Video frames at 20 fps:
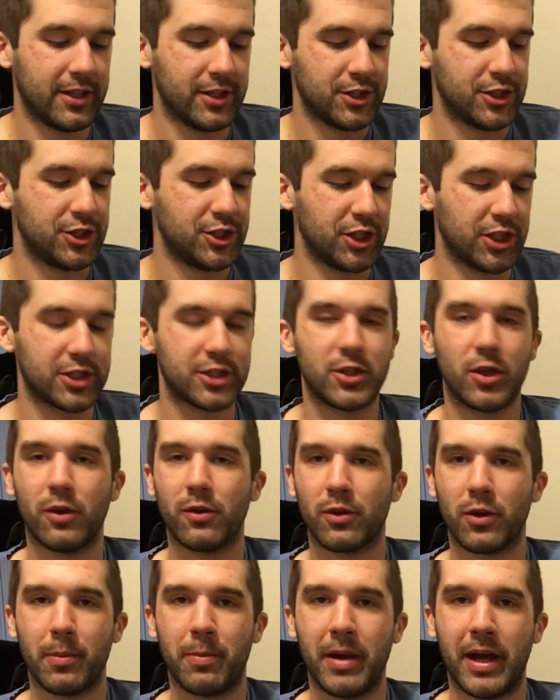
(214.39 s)
It's just
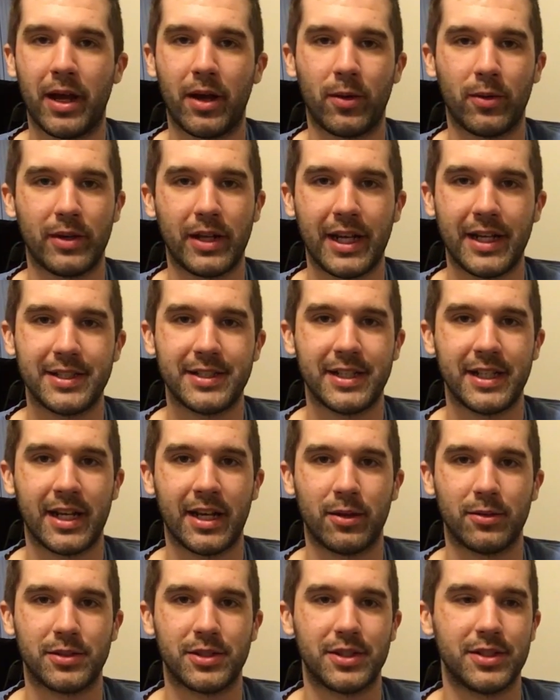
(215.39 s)
over a pound, 18
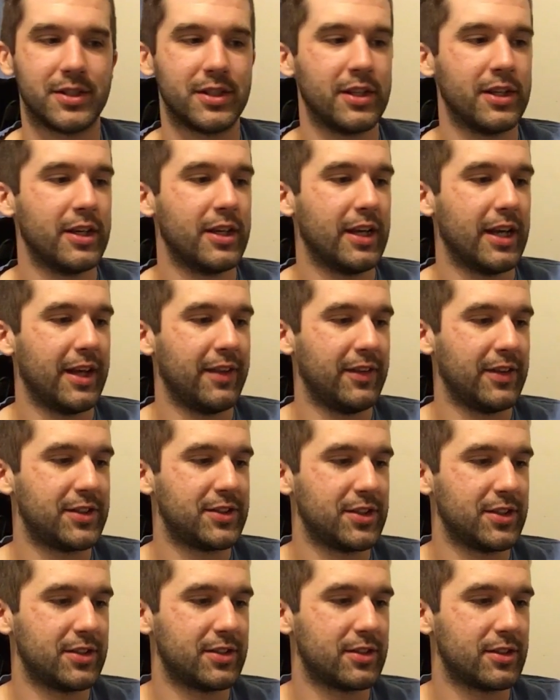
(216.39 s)
ounces, and
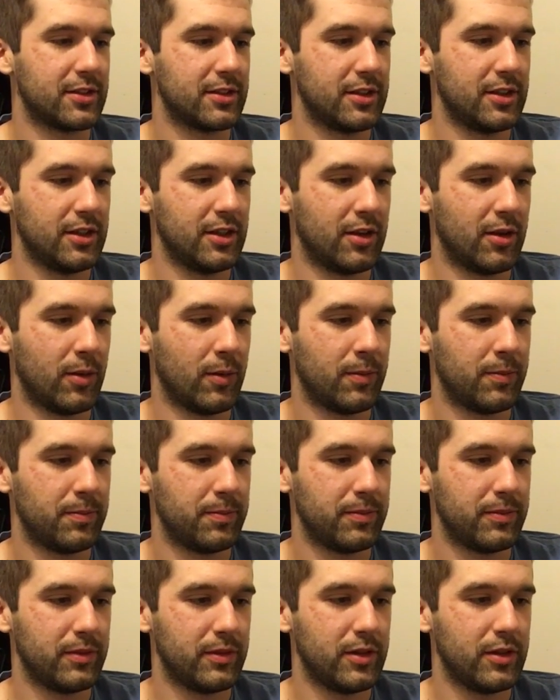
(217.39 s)
this is, you know,
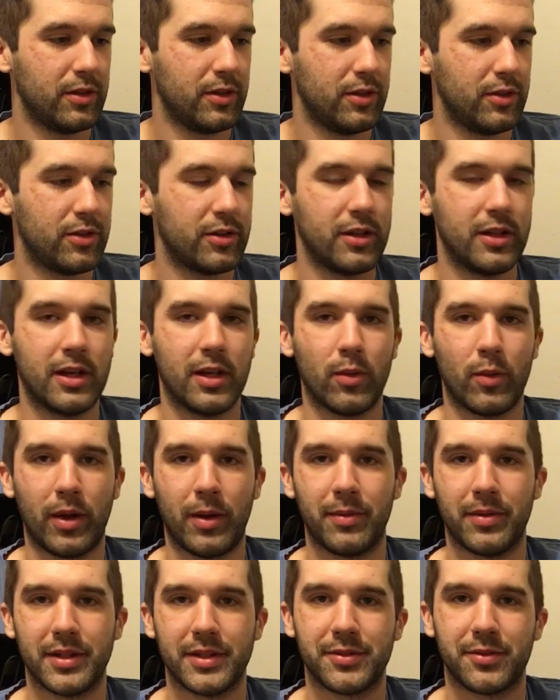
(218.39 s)
you can get
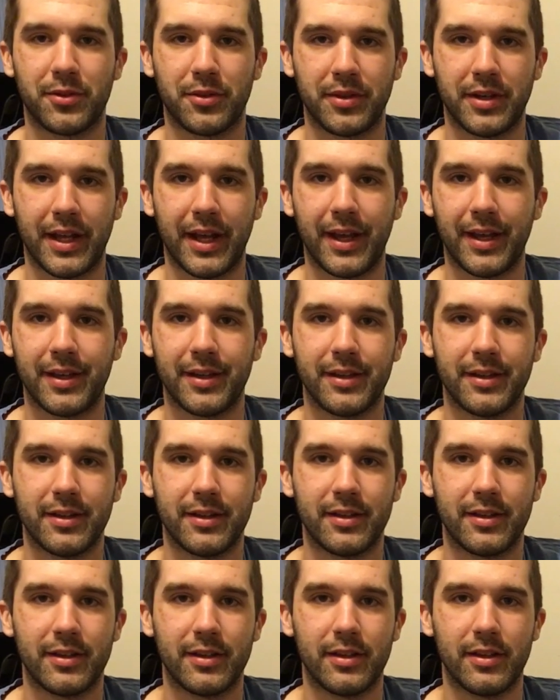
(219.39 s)
away with this for a day,
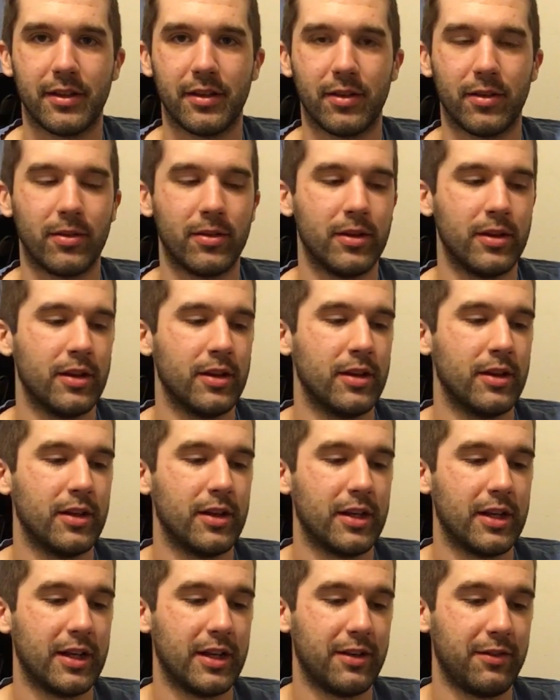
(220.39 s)
you know.
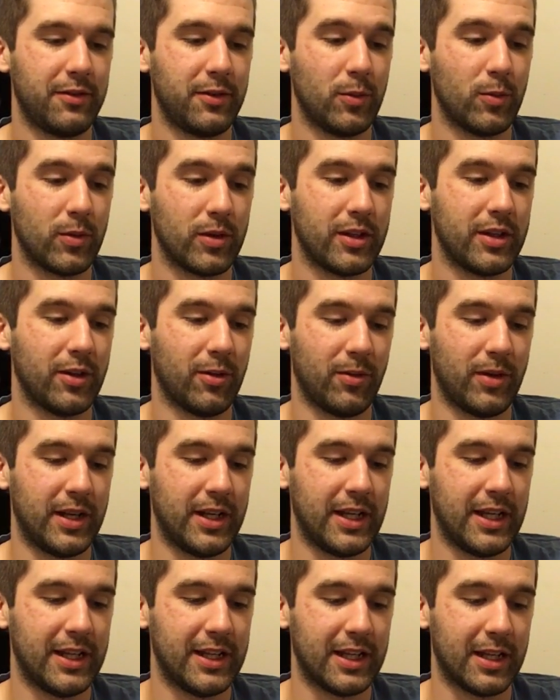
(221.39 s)
And if you really don't
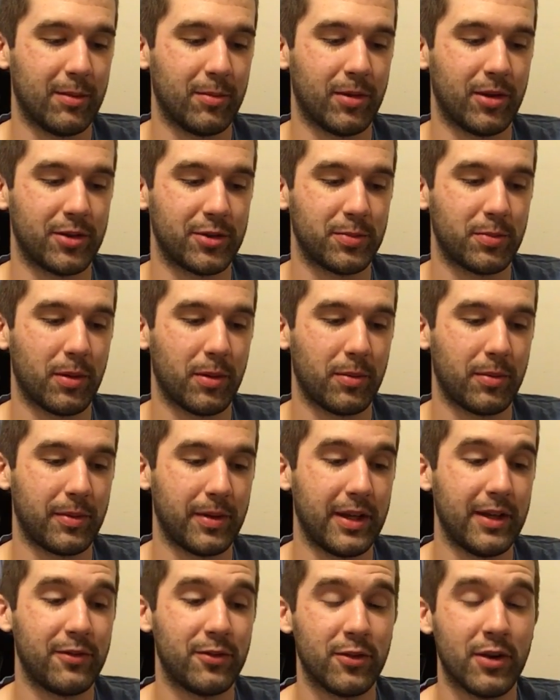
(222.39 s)
need to eat that much,
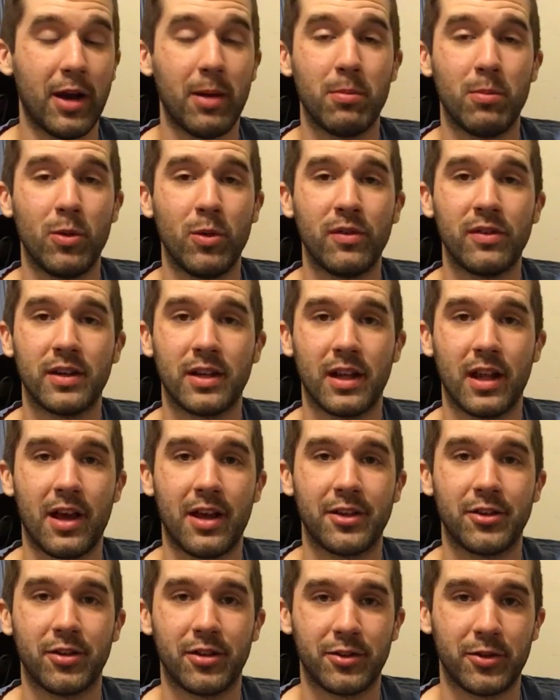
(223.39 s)
probably, if you're not moving a
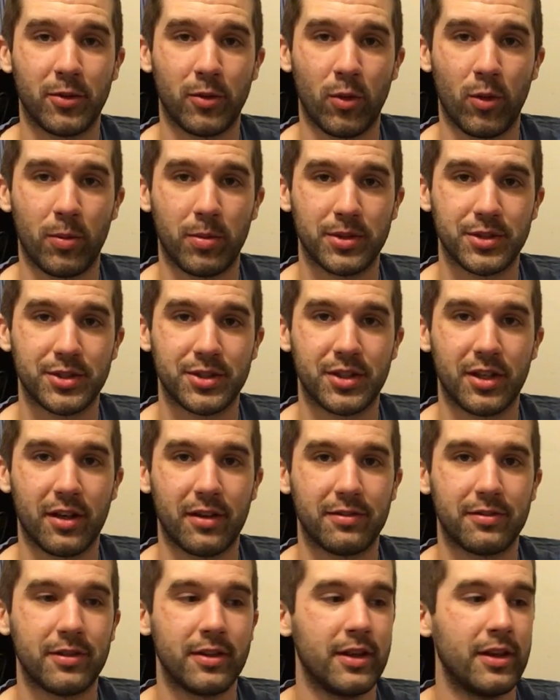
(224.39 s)
lot and you're not doing a whole bunch of
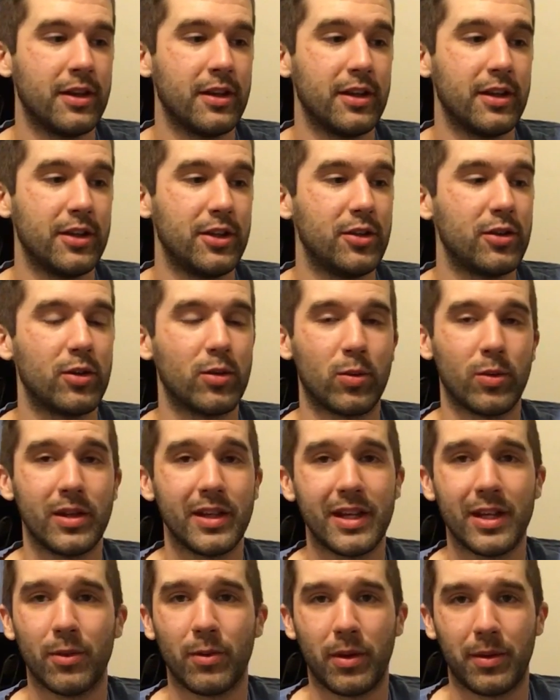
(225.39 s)
stuff, you could
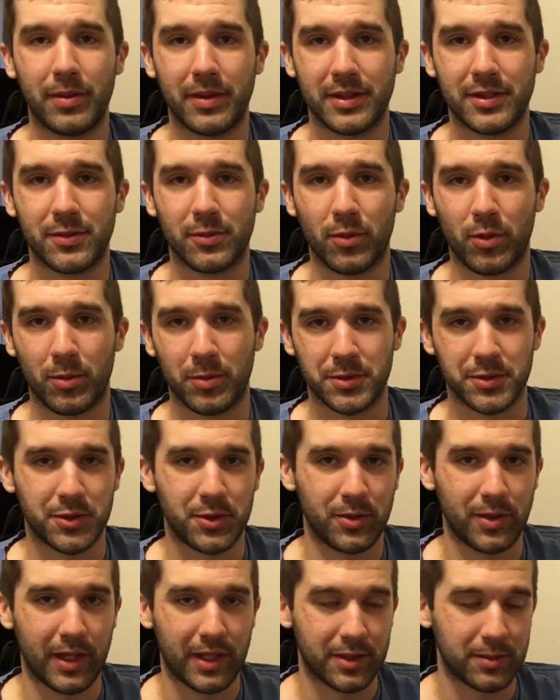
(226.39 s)
really get away with this for almost
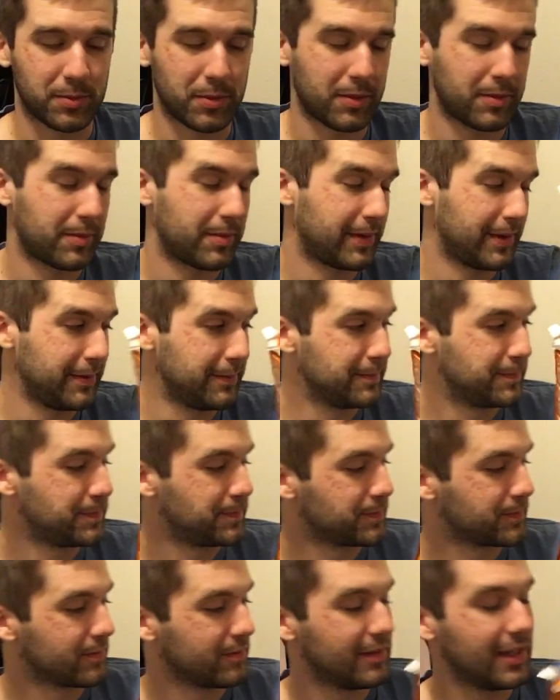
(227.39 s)
2 days, probably.
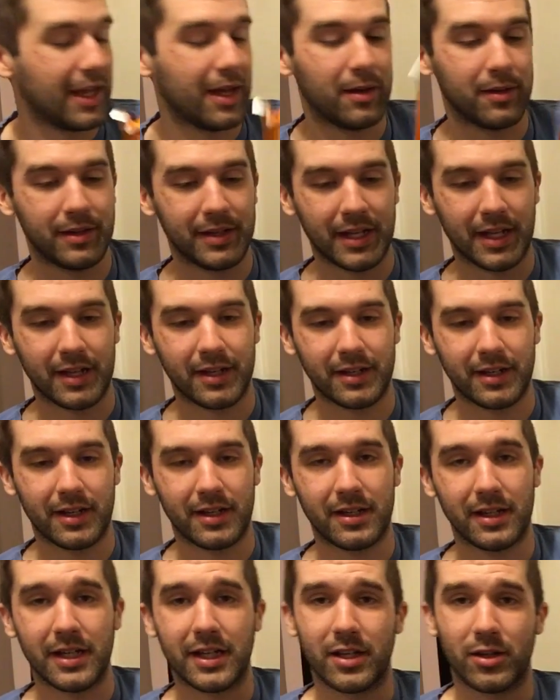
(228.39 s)
Not
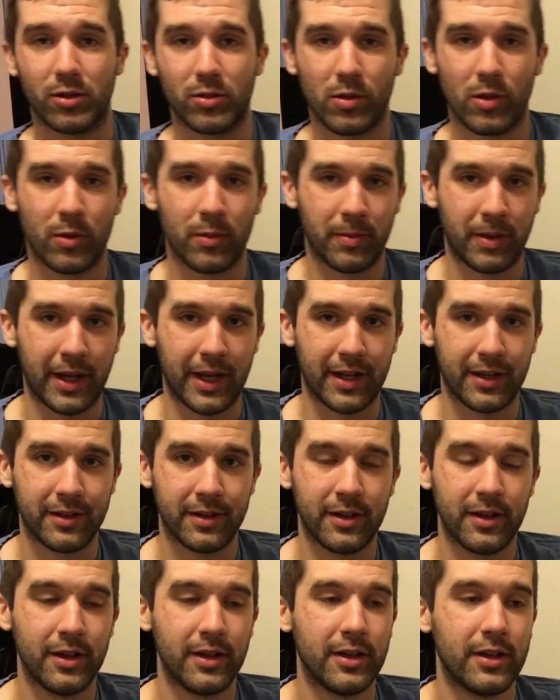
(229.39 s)
like a grown
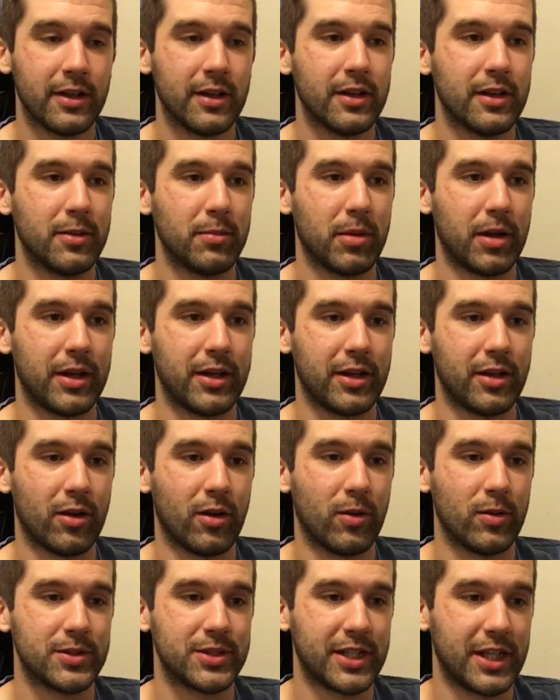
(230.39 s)
man, but, you
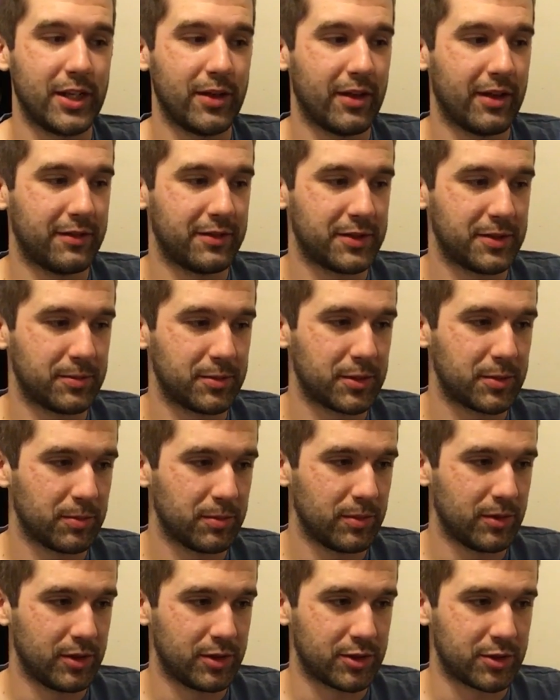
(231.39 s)
know, say you have some
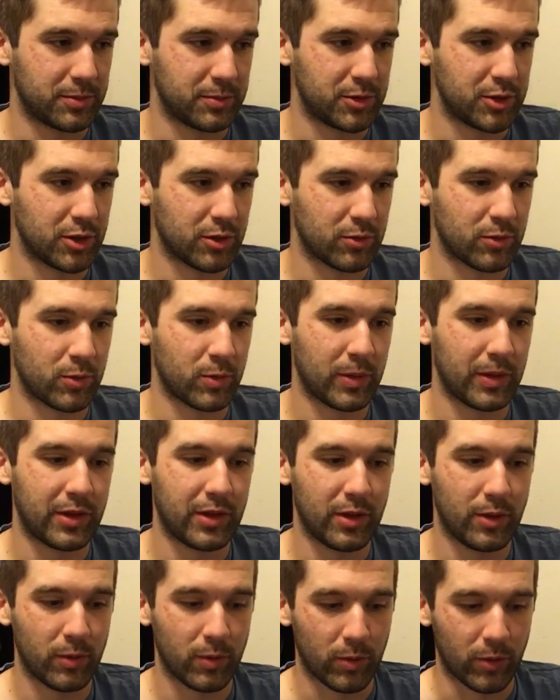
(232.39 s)
children
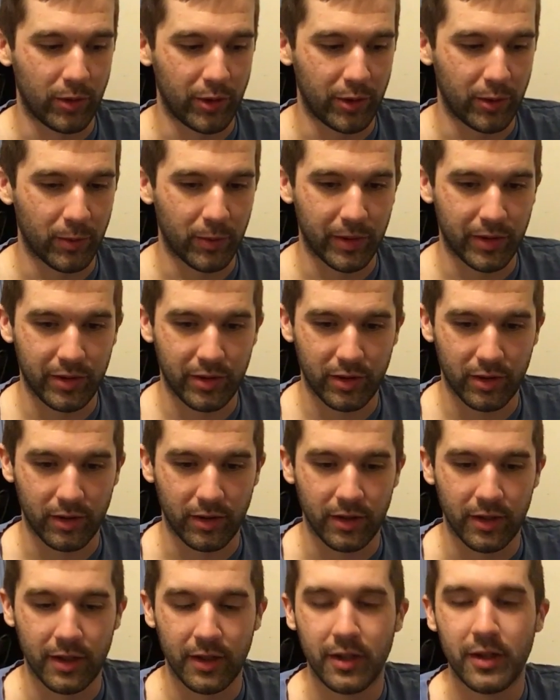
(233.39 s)
with you, or you're with
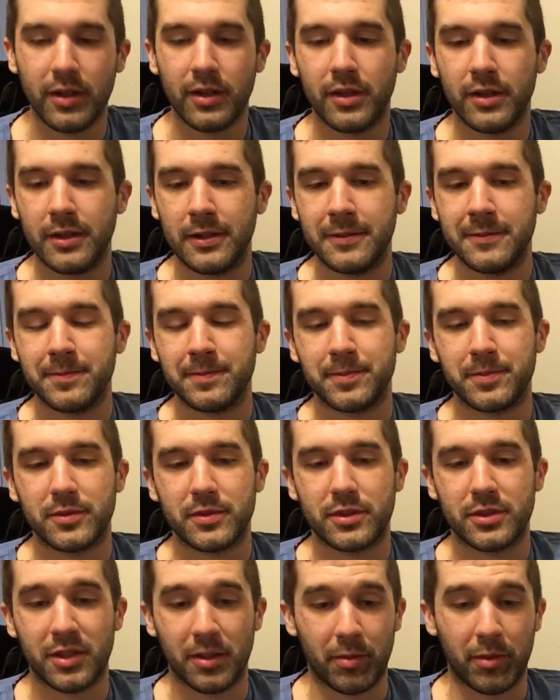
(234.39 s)

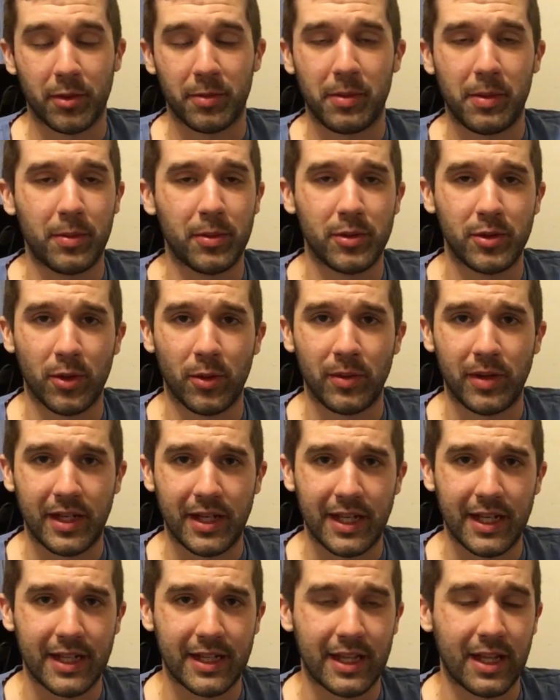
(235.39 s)
some other people who don't need
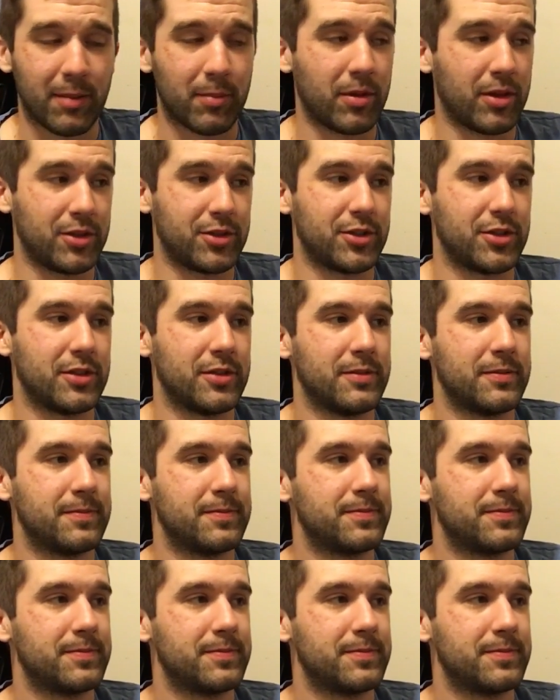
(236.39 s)
to eat that much.